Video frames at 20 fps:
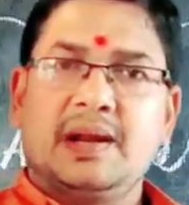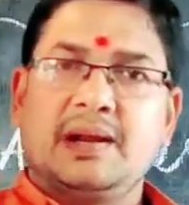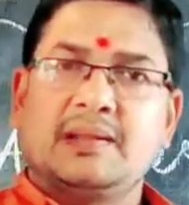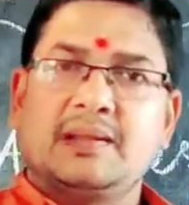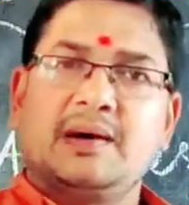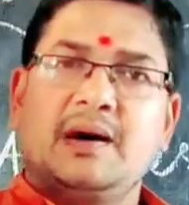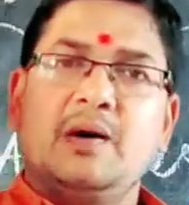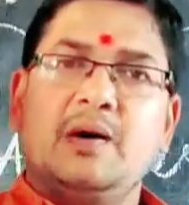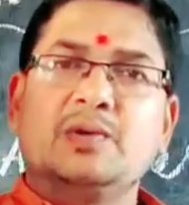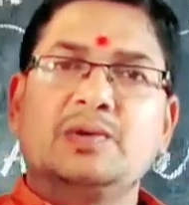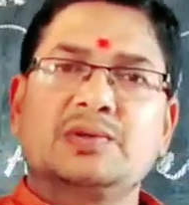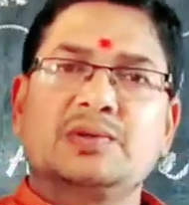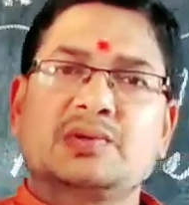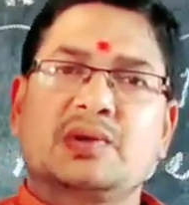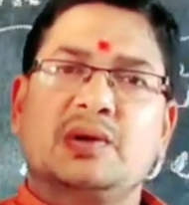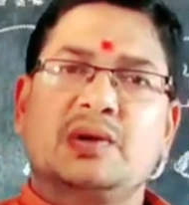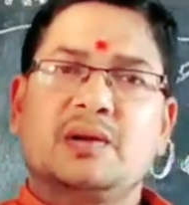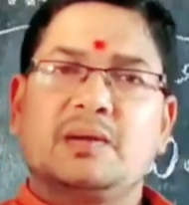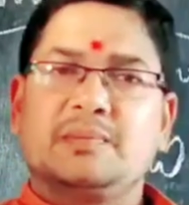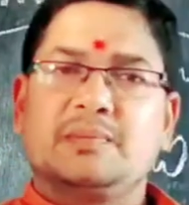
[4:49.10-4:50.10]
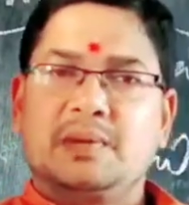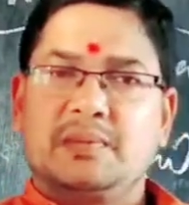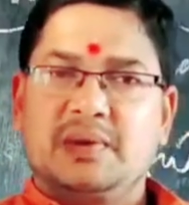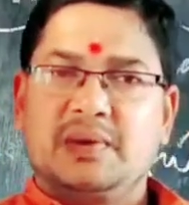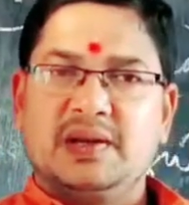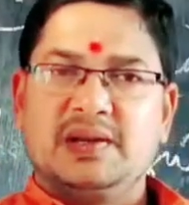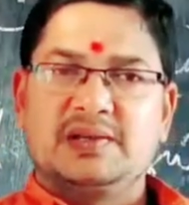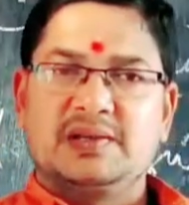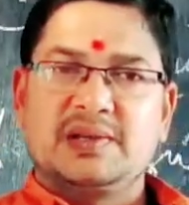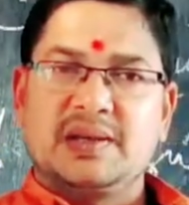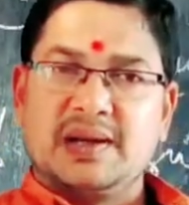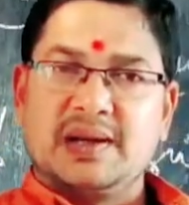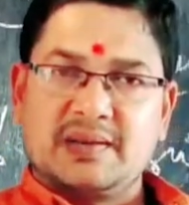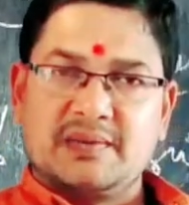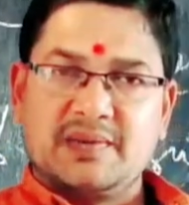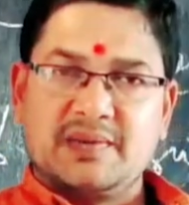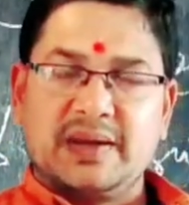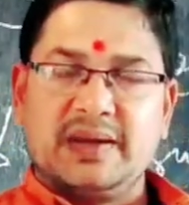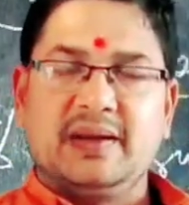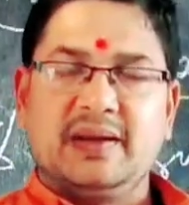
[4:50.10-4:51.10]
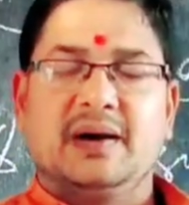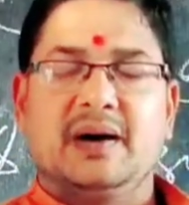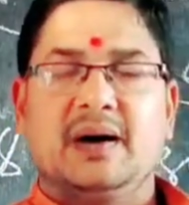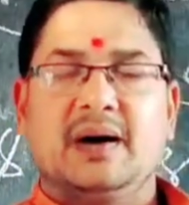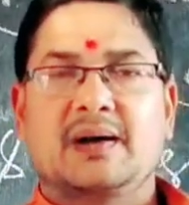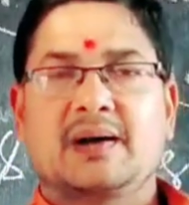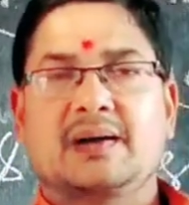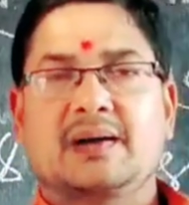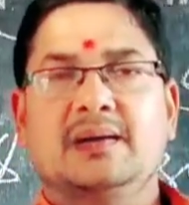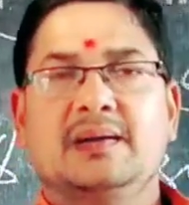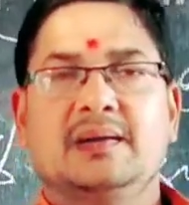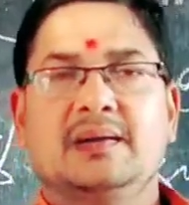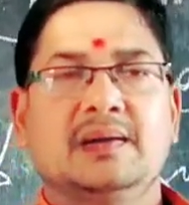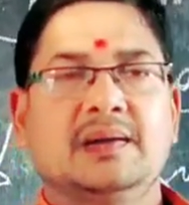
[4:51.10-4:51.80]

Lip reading: at the outskirt of the village at the very arc.